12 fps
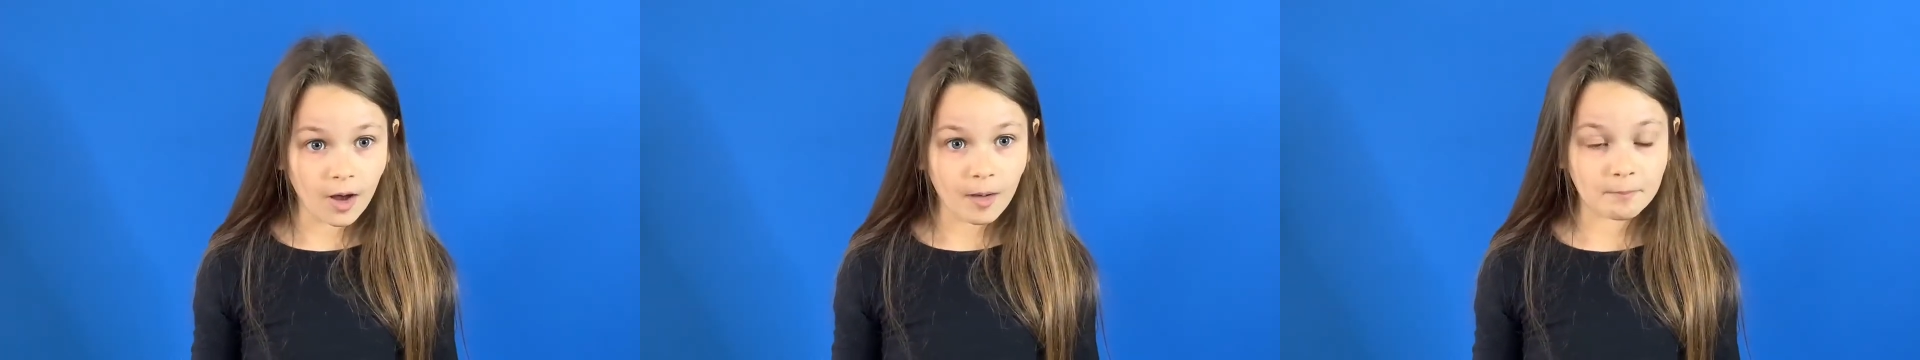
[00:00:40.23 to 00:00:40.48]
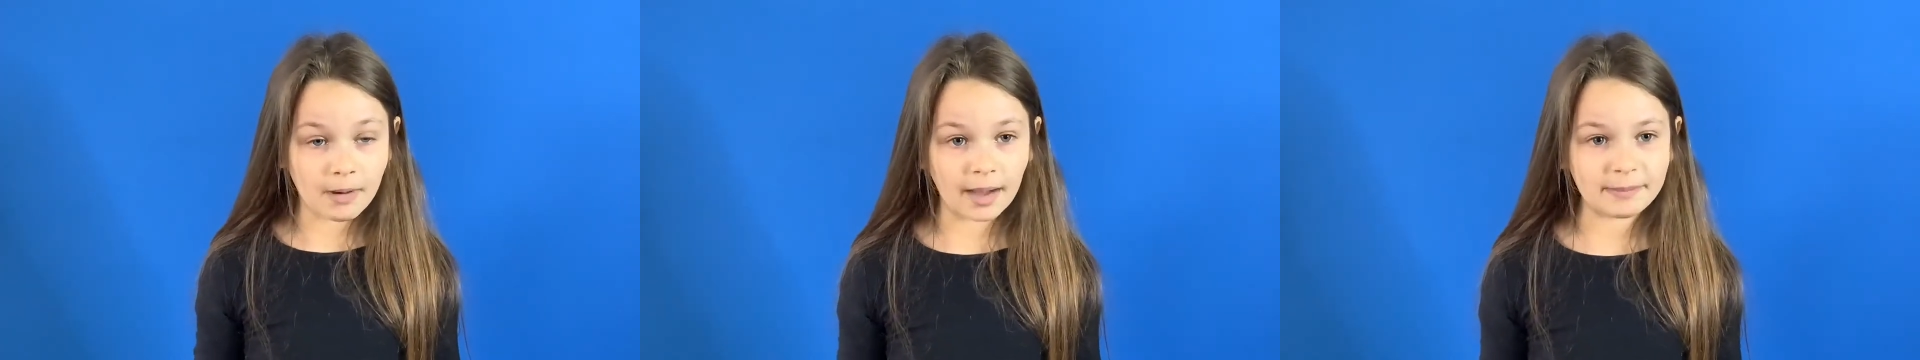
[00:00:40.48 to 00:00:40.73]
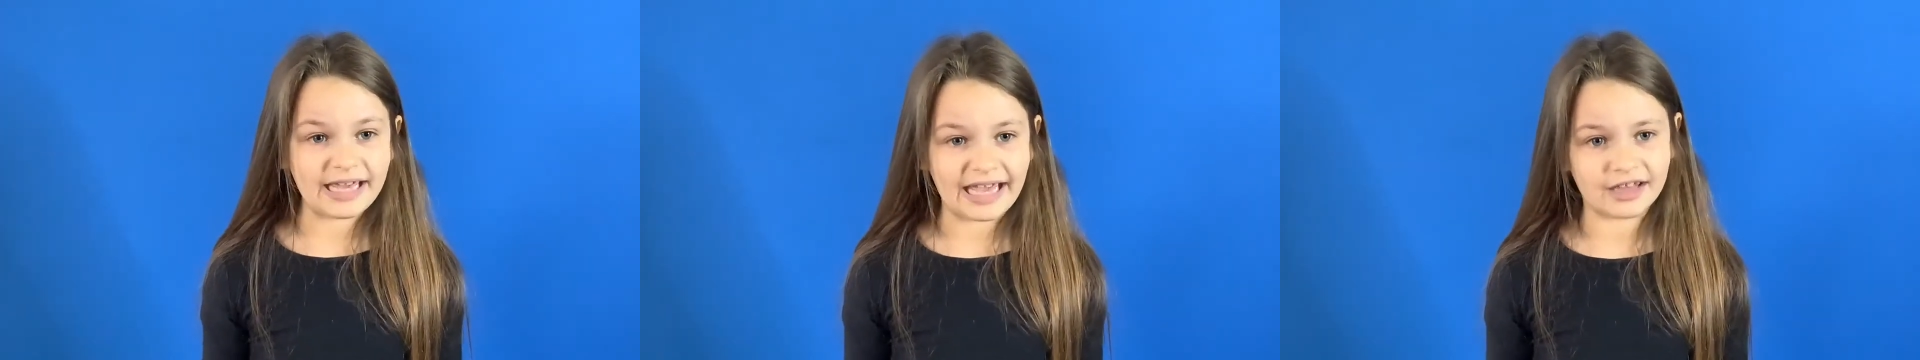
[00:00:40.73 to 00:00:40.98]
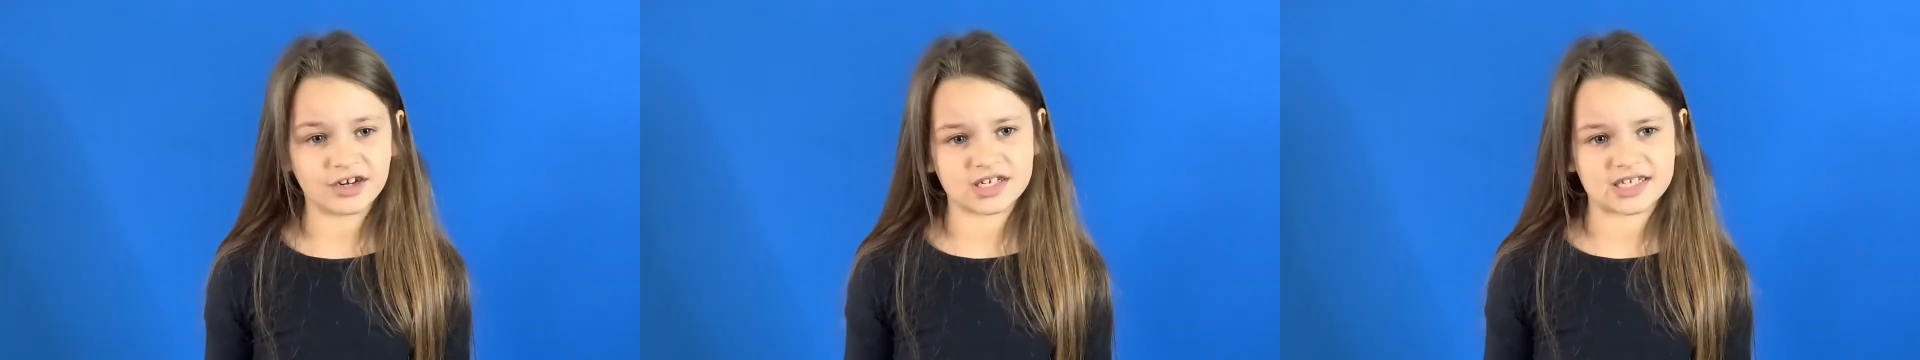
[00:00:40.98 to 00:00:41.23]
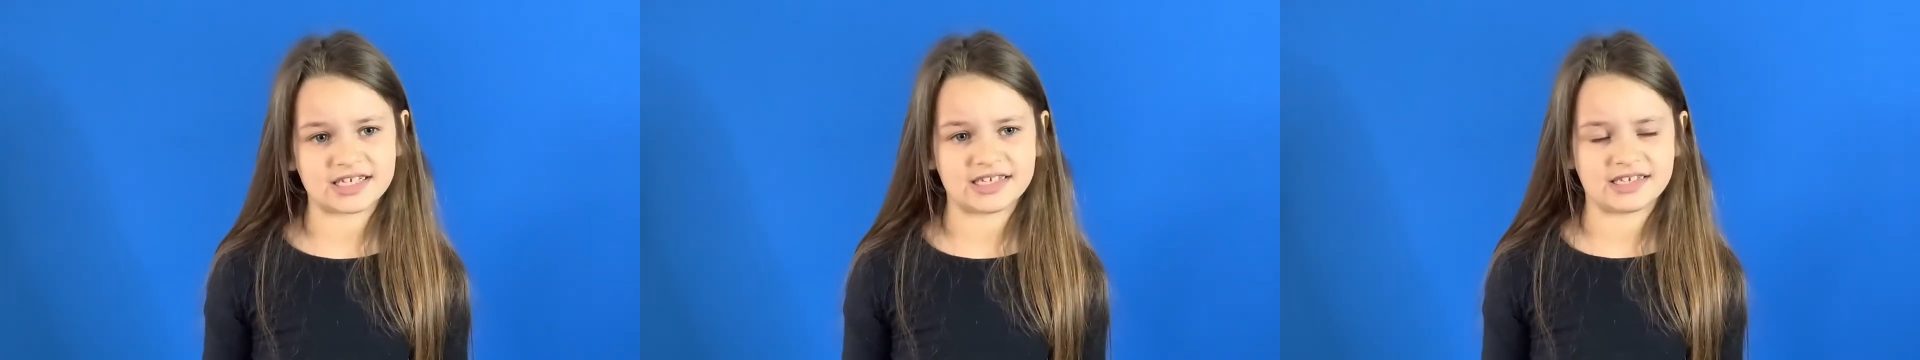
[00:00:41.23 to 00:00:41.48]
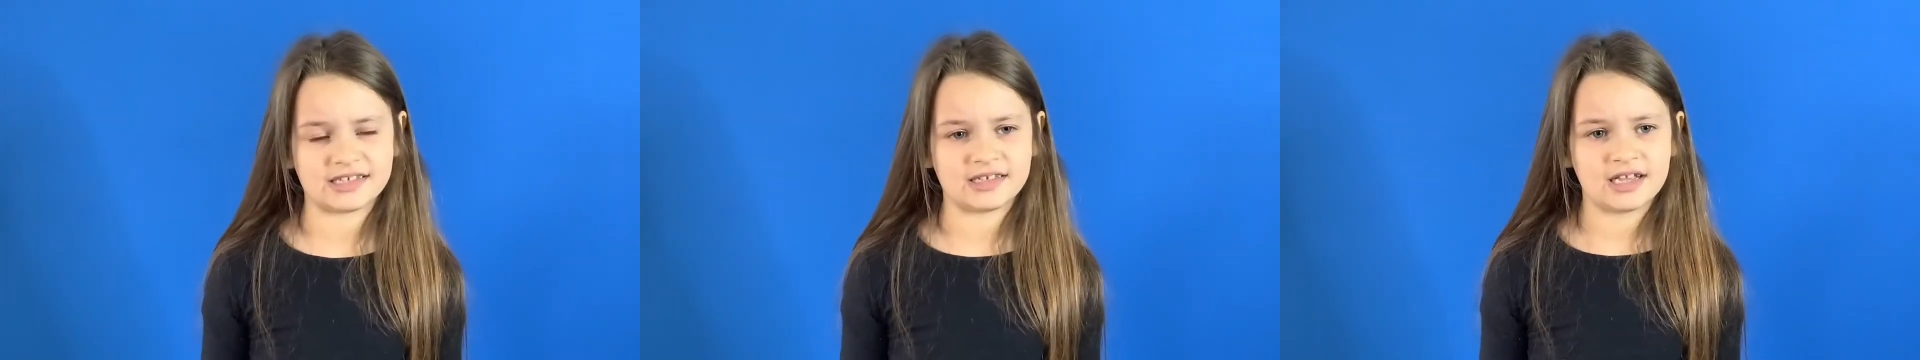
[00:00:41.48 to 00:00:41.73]
Bobby
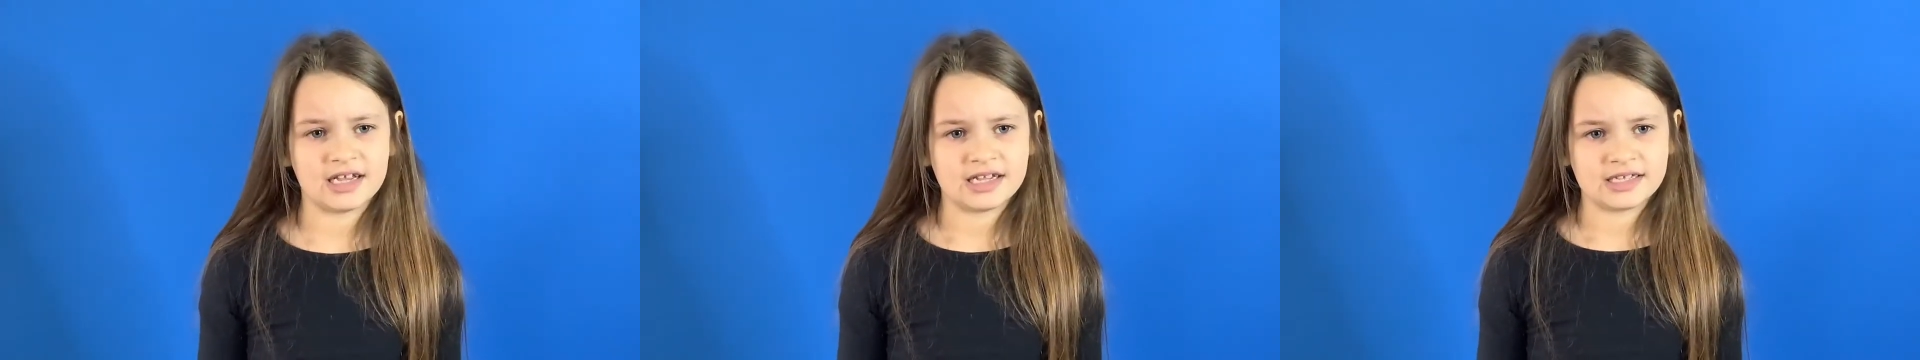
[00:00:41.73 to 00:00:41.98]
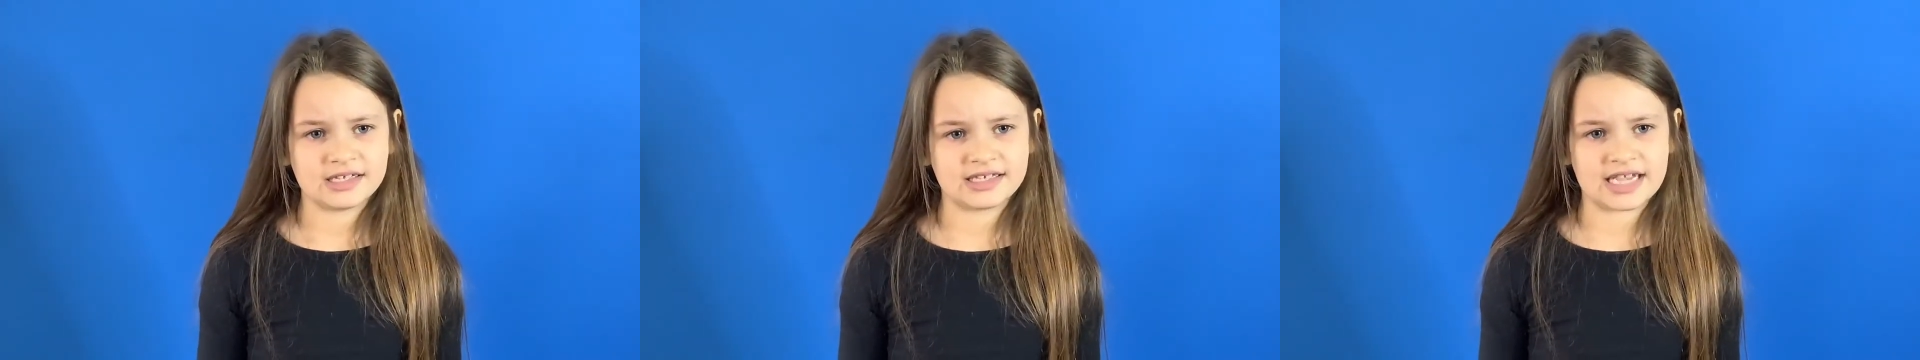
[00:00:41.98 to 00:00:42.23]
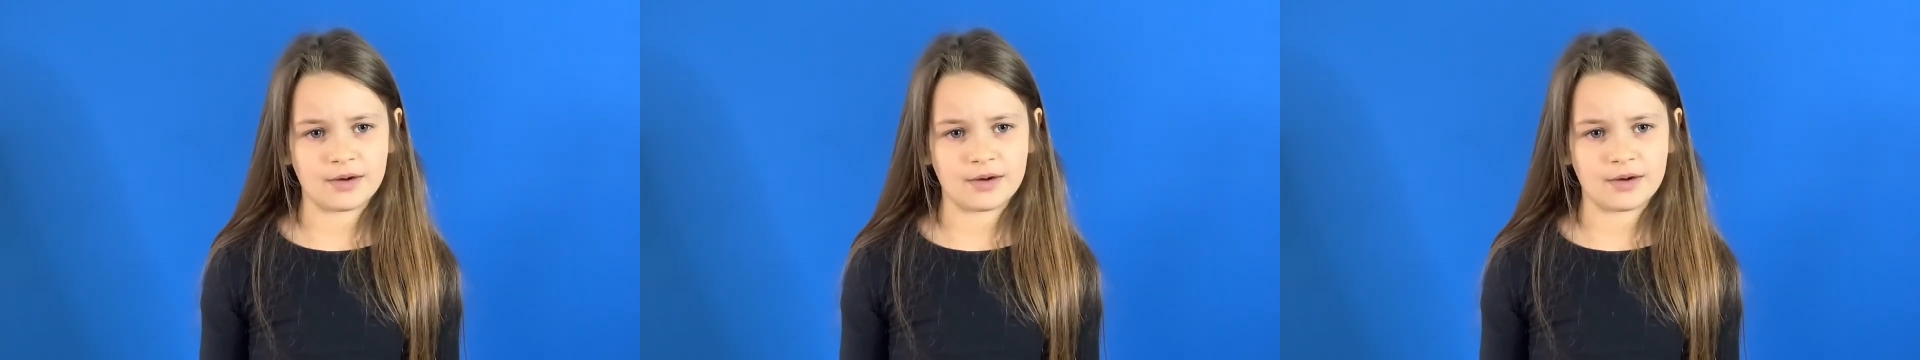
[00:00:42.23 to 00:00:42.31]
Anderson said